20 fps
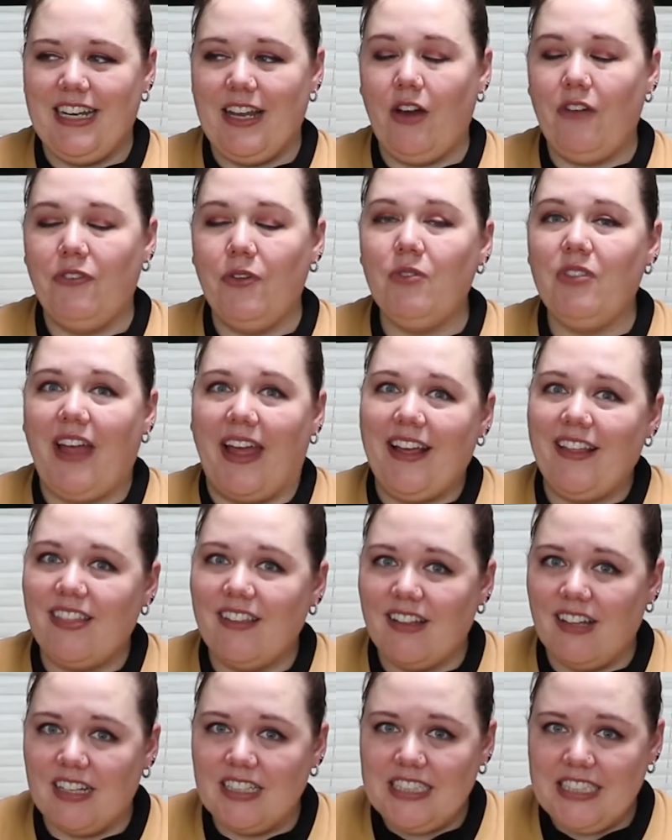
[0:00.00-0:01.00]
Now, if you like the
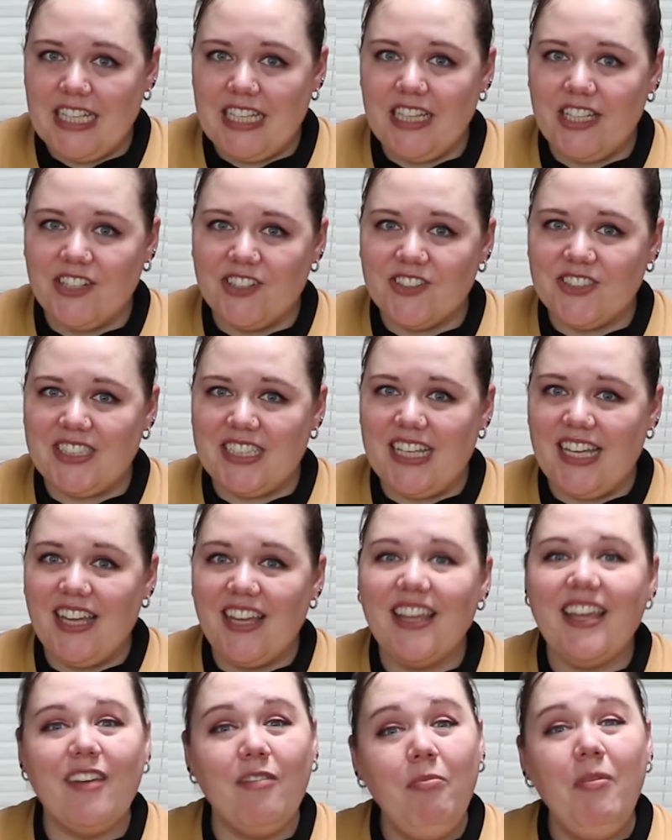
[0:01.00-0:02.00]
content that you're
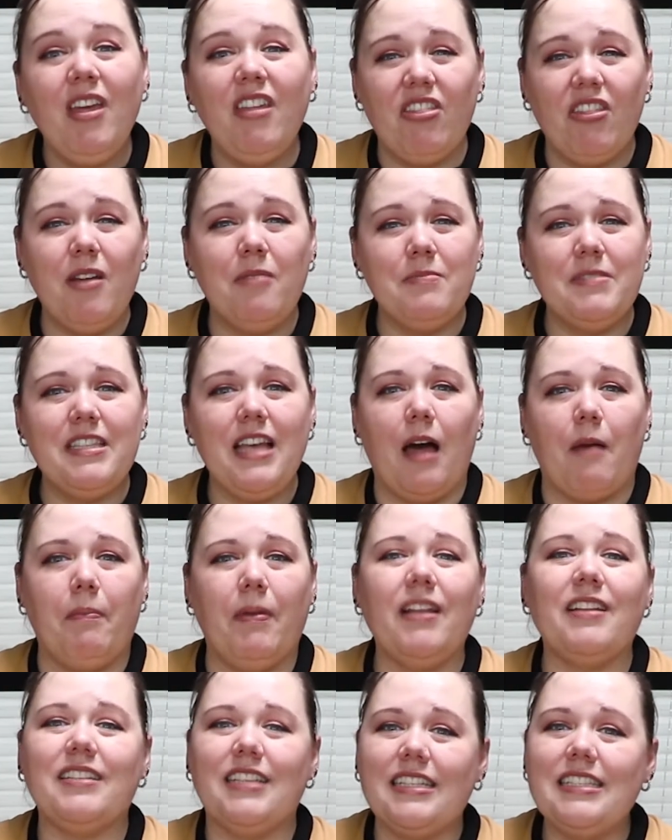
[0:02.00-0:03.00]
seeing, give me a thumbs up.
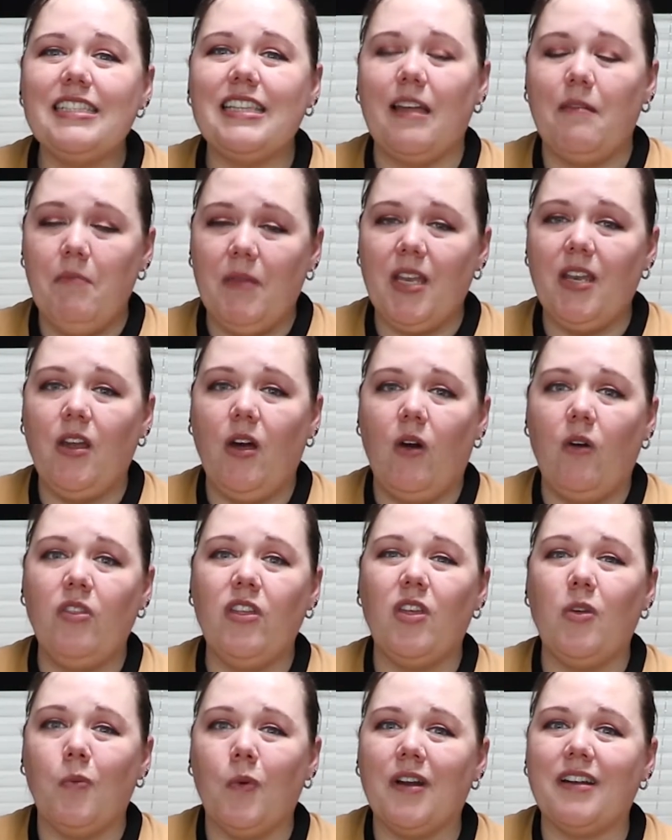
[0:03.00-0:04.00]
It does let me know
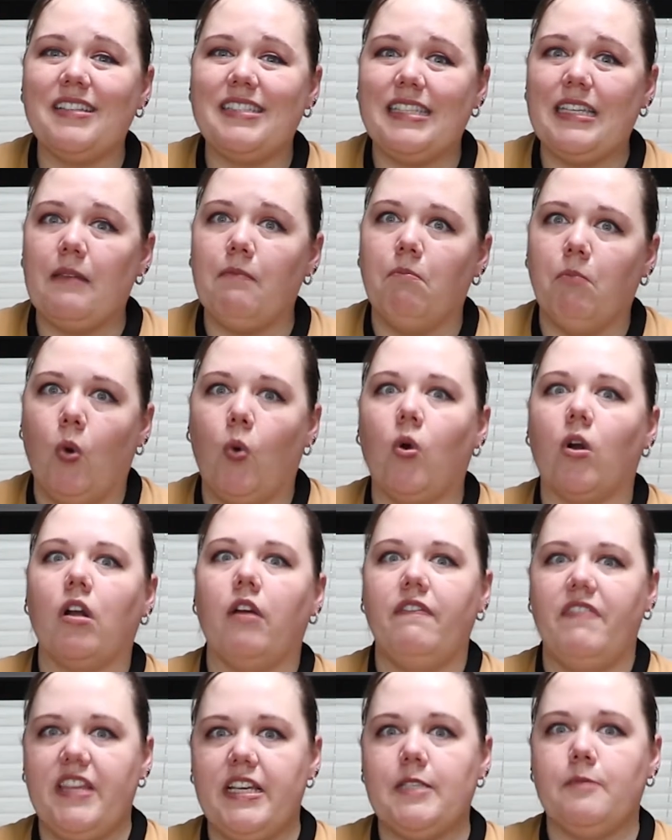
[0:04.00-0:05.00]
that you want to see more
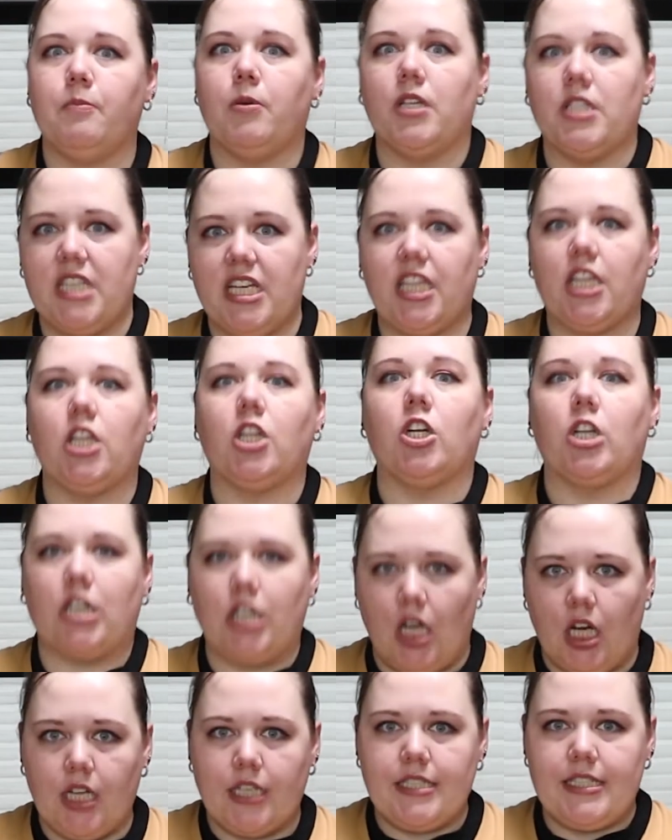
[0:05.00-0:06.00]
of this particular
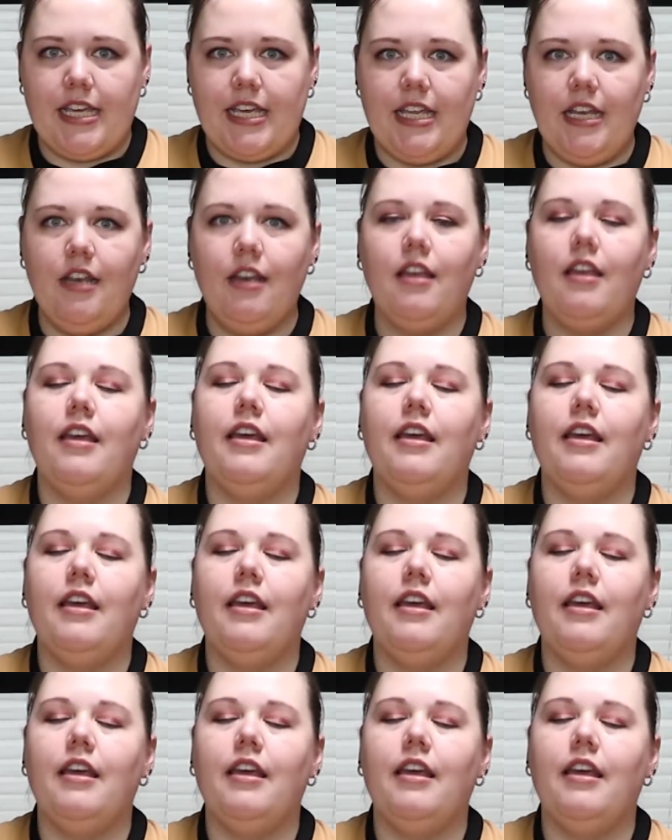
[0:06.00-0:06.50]
content.